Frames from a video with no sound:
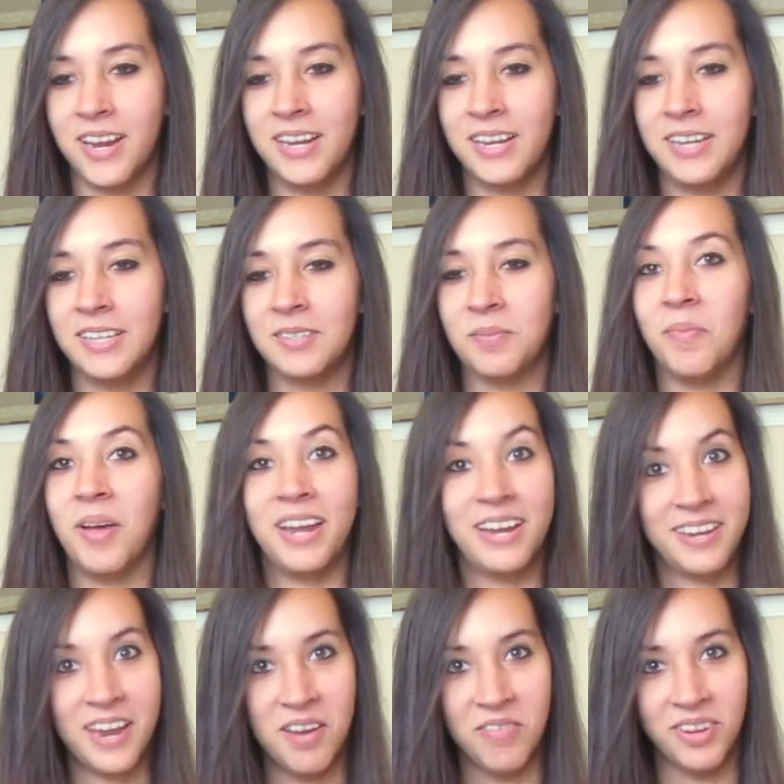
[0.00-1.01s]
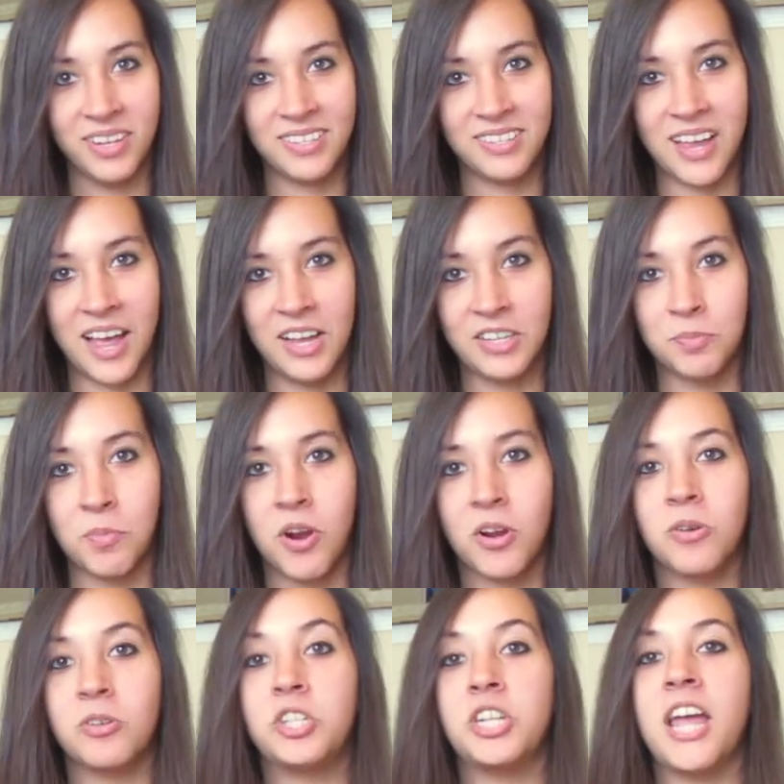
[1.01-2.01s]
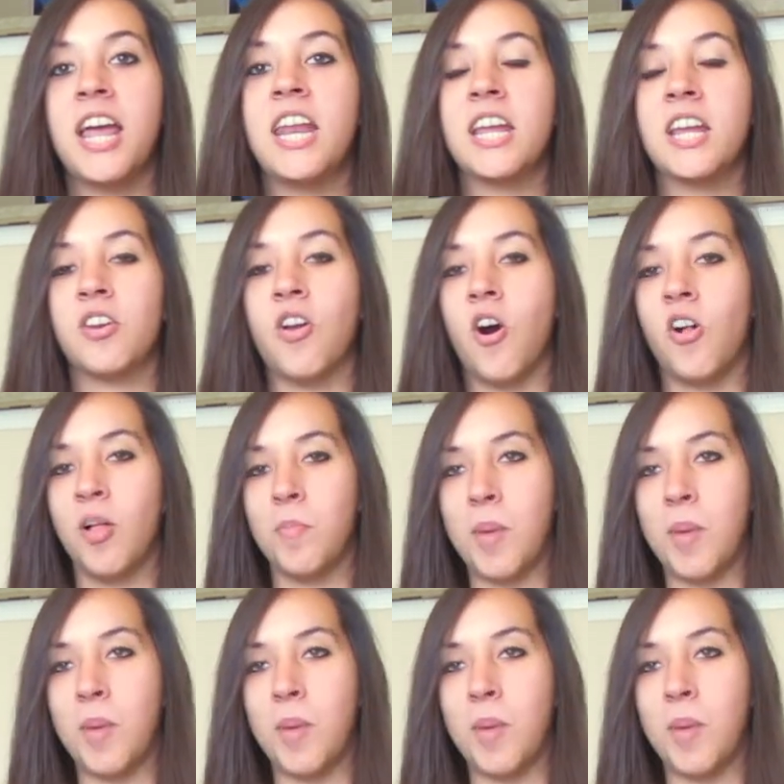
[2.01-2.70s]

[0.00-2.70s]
It is Bette Davis as Margot Channing in All